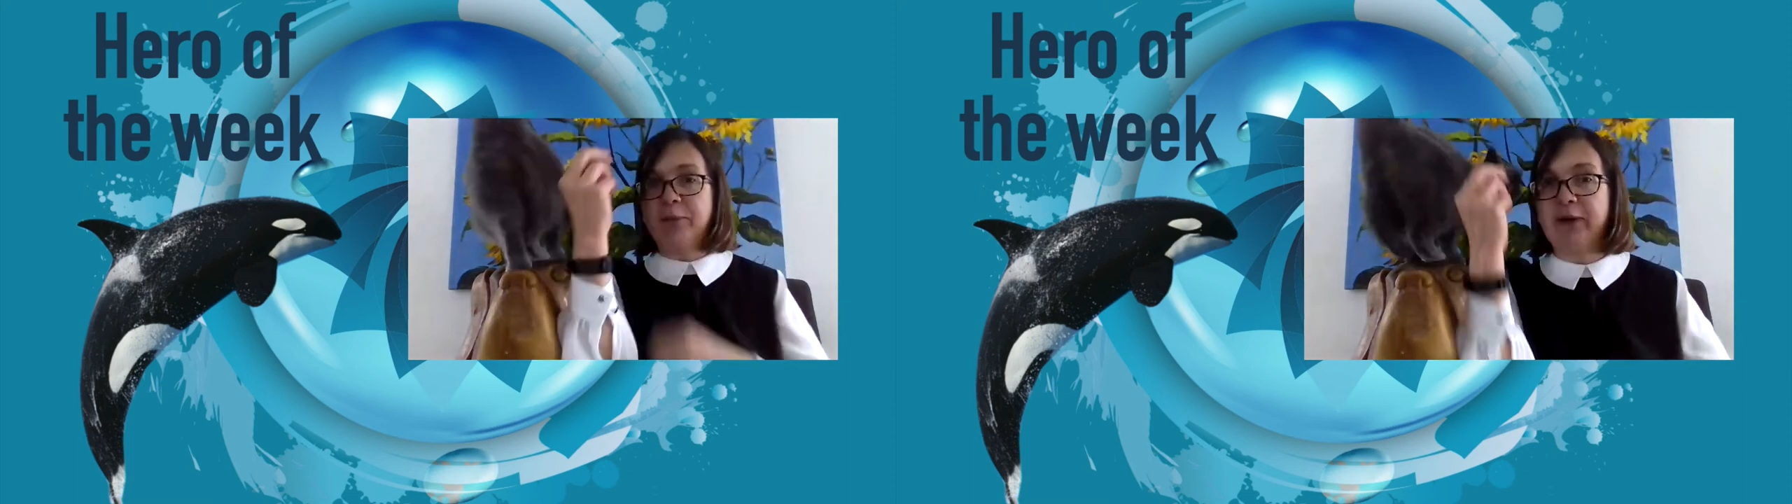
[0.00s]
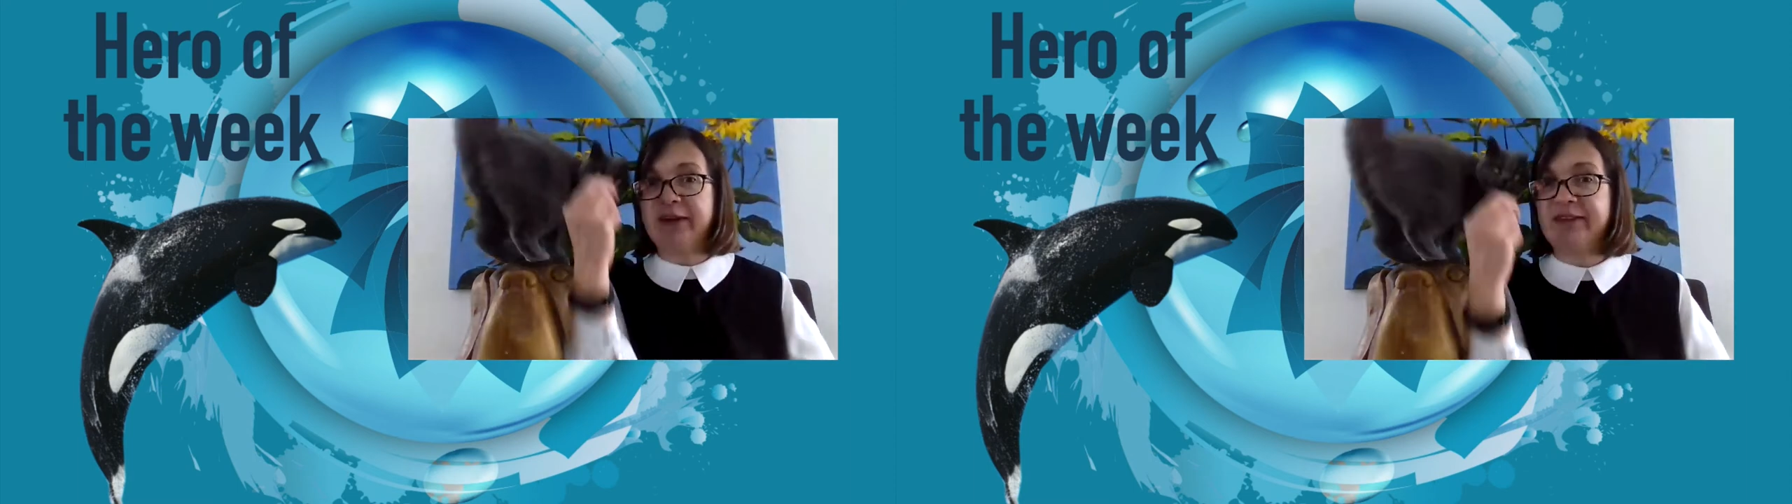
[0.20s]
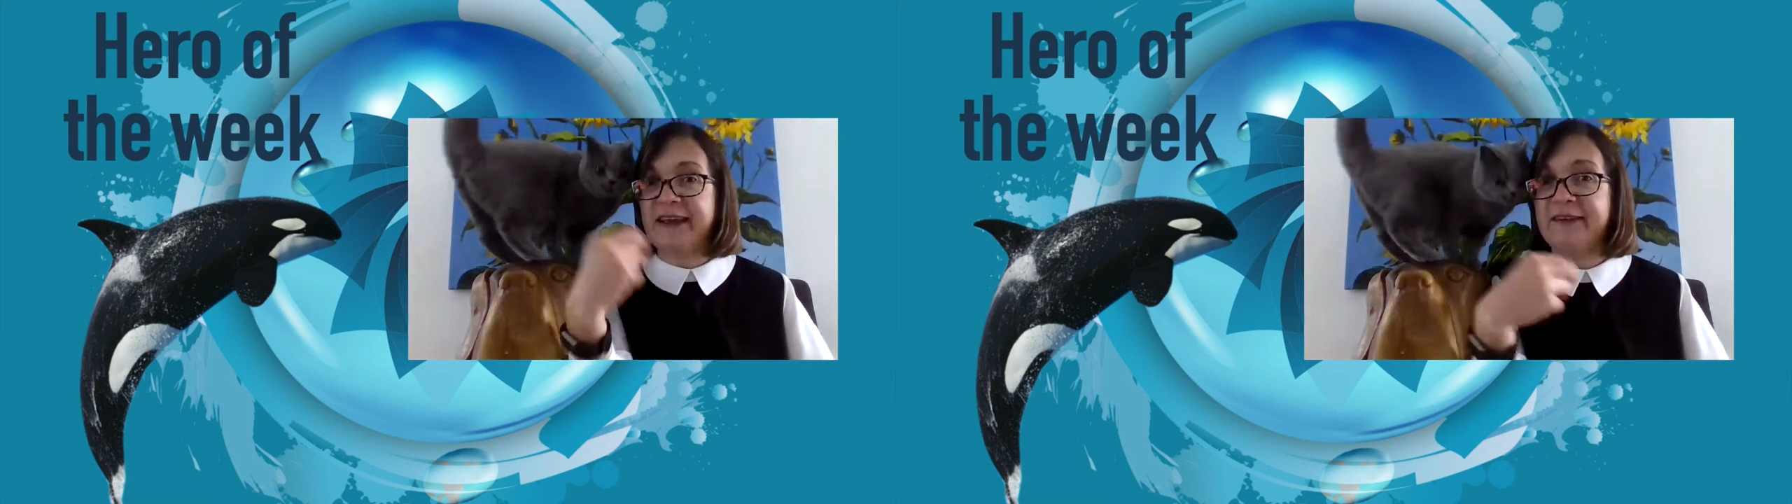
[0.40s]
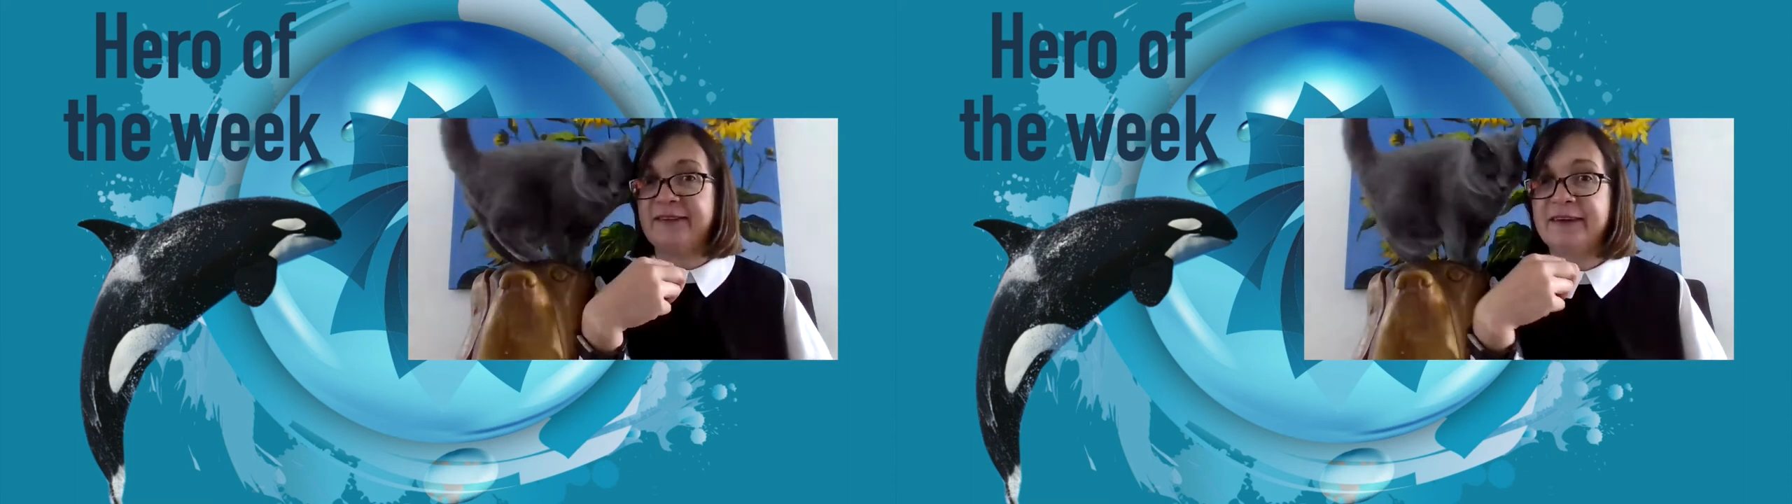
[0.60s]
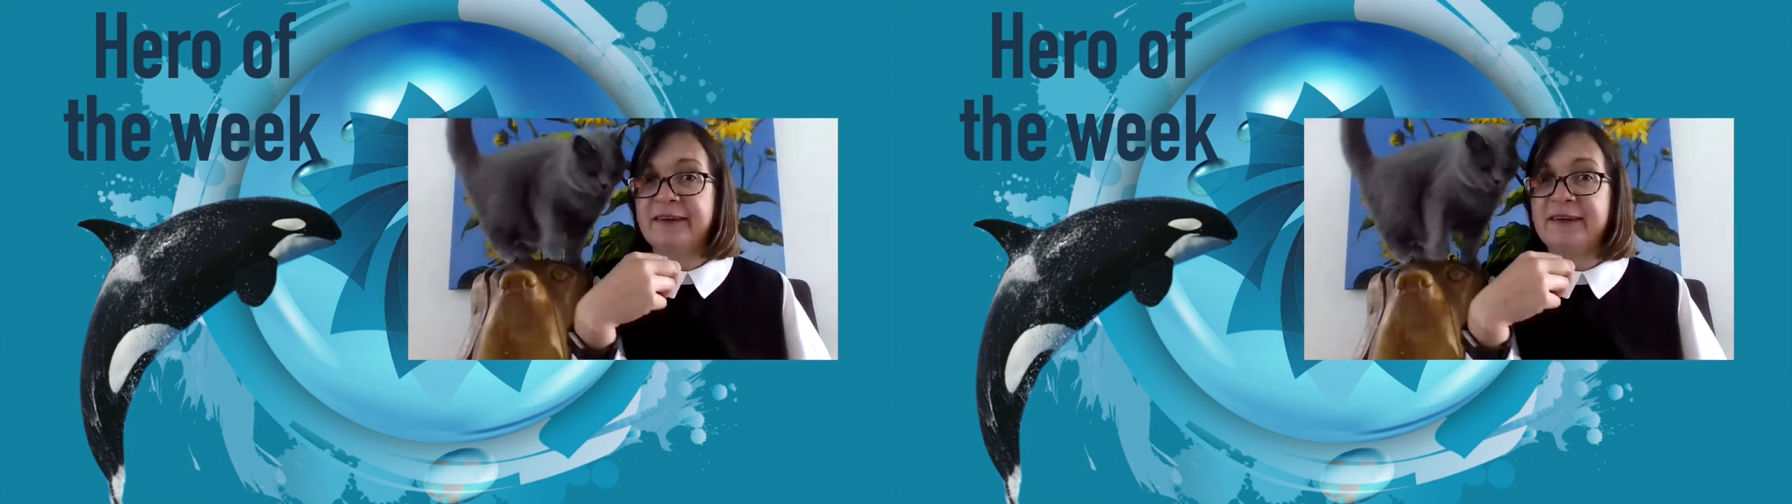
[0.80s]
boy, sit.
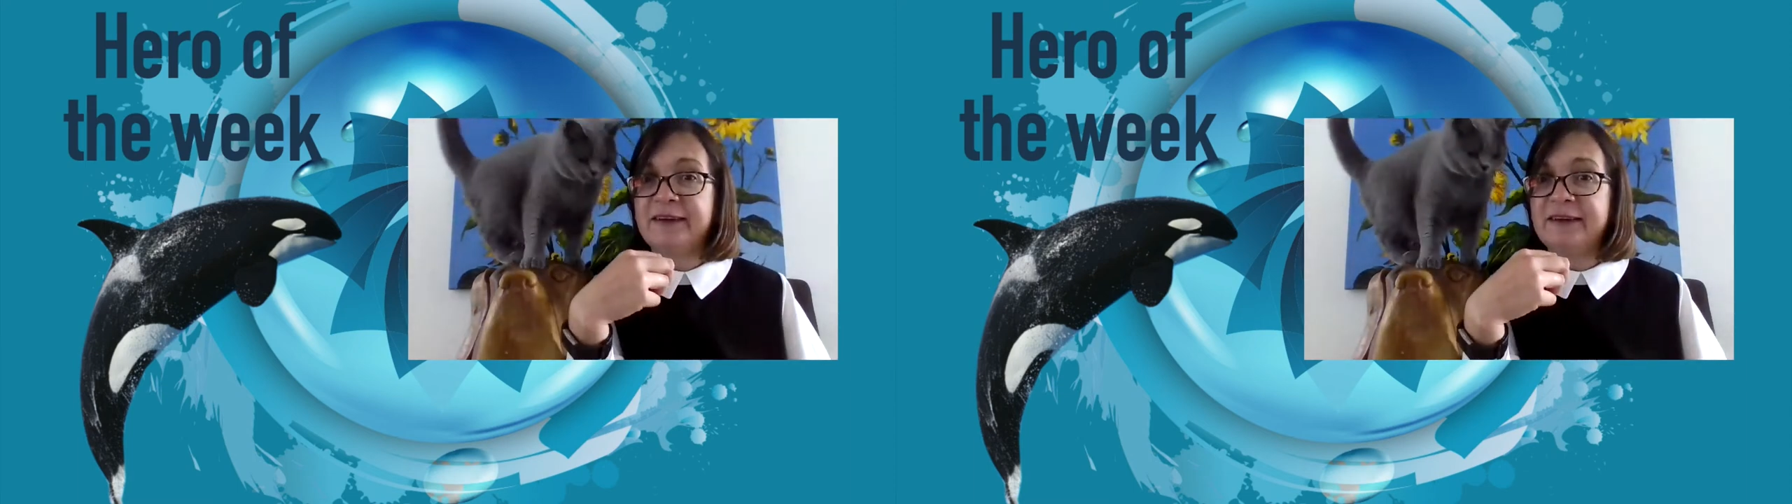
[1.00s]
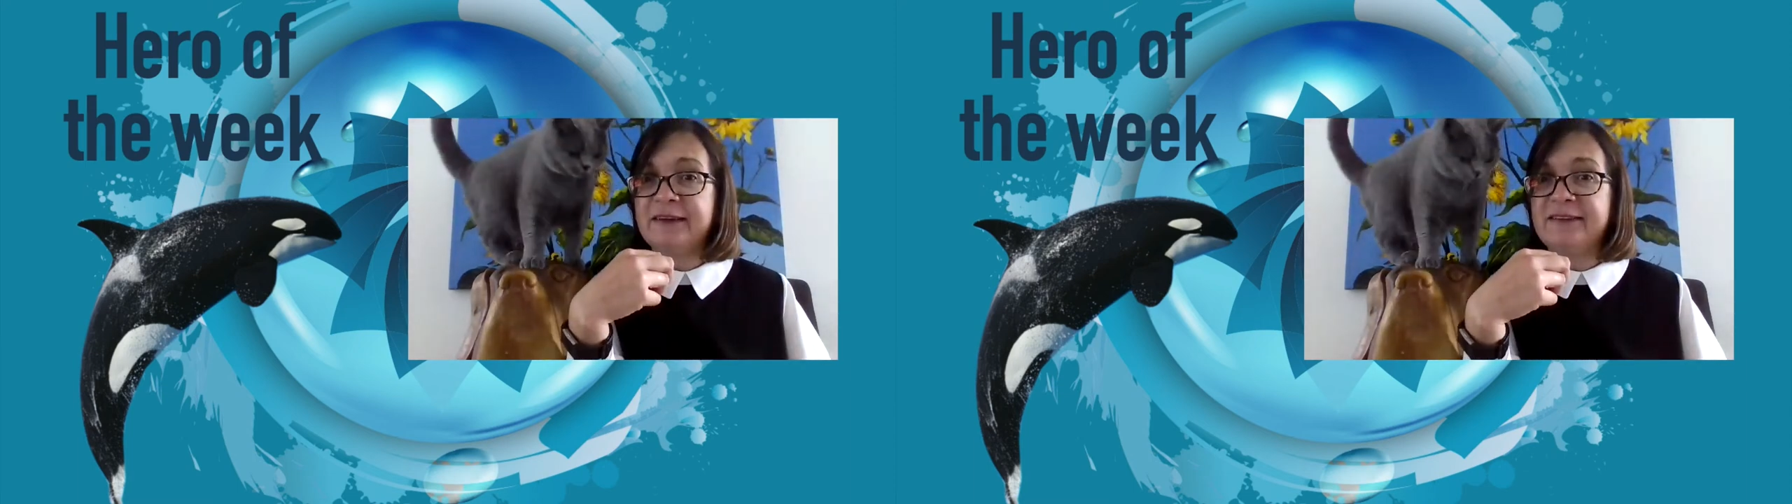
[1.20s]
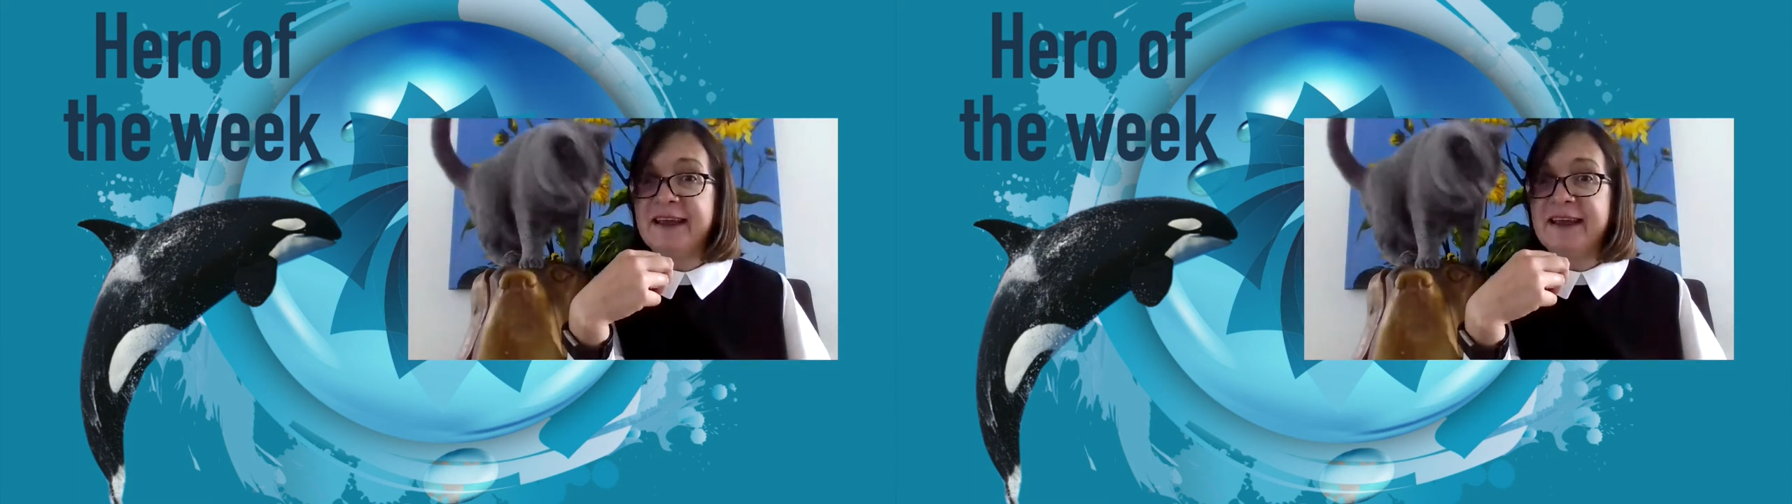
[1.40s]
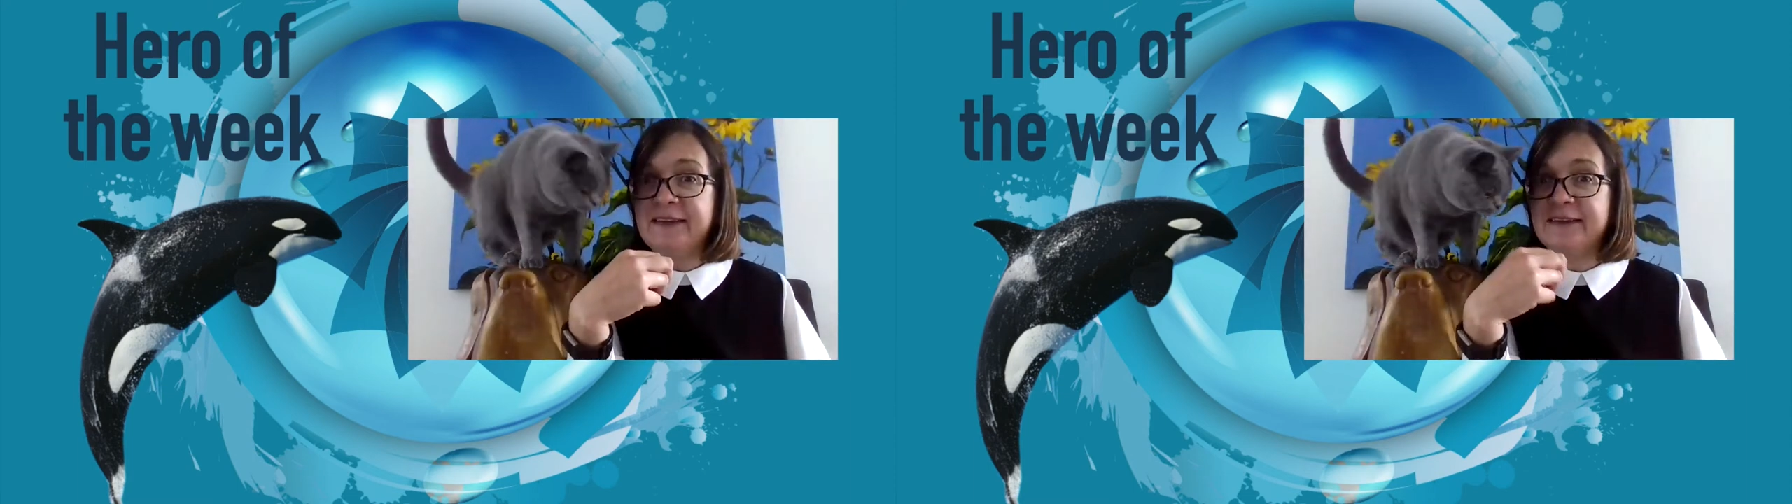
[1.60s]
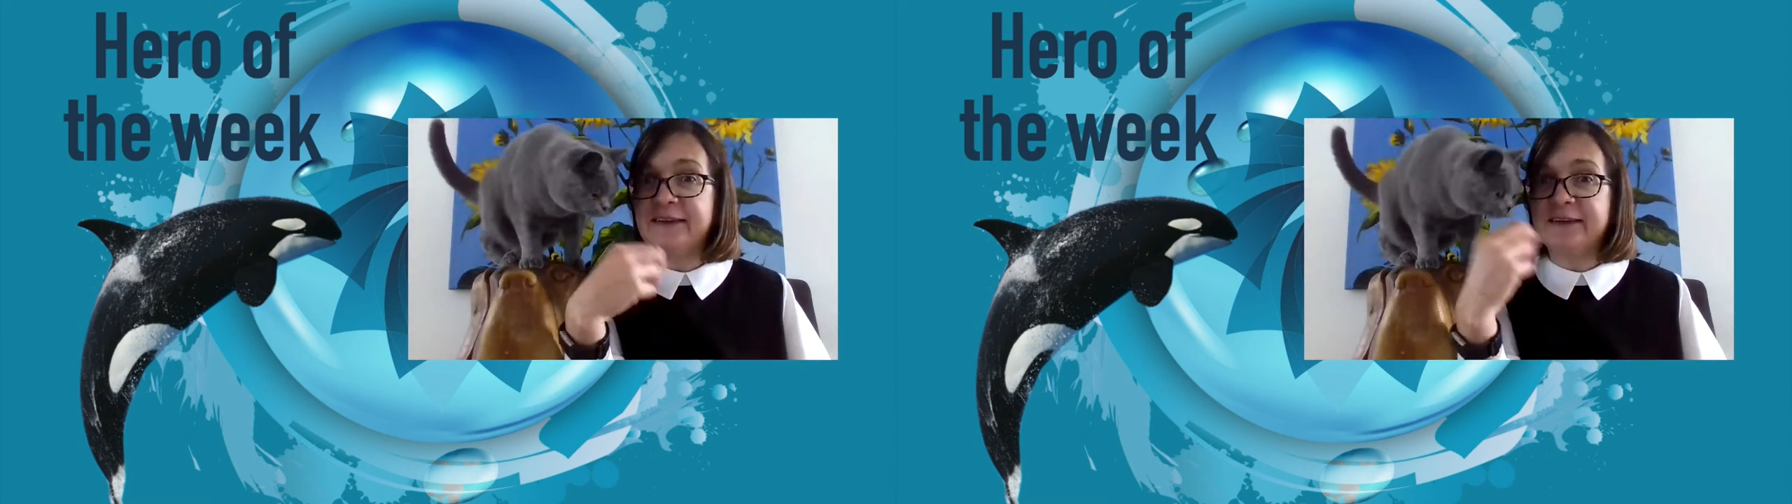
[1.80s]

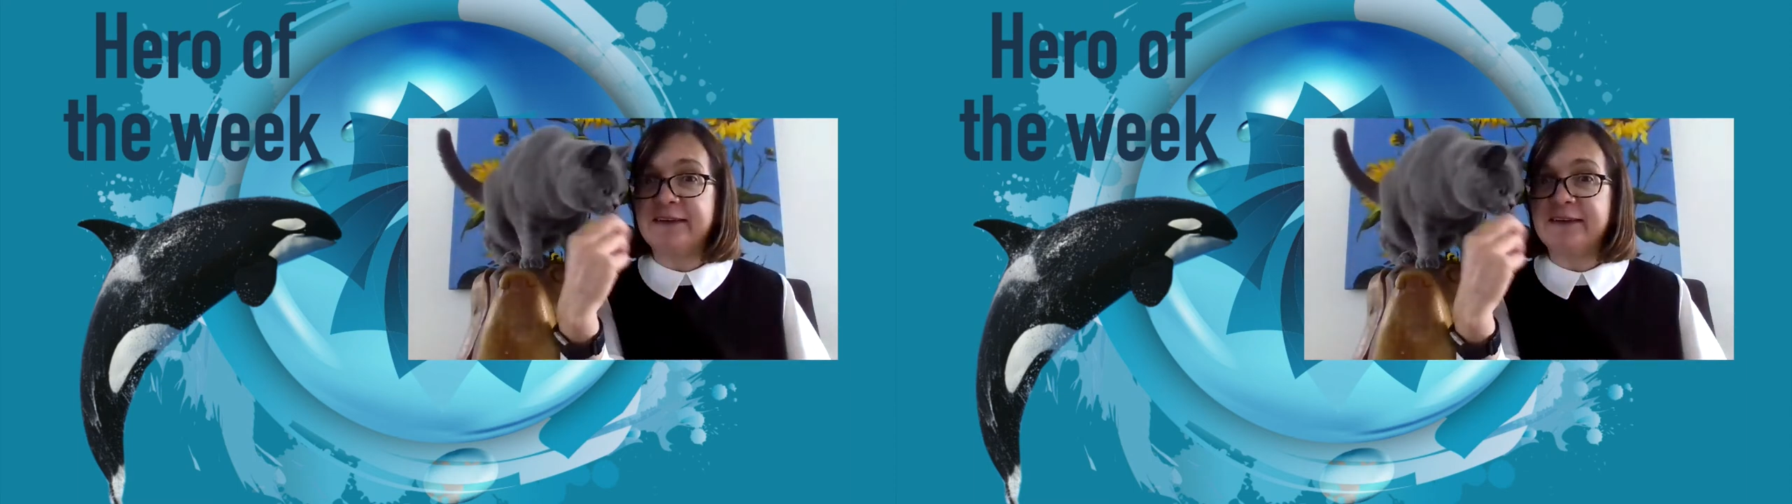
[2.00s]
Sit.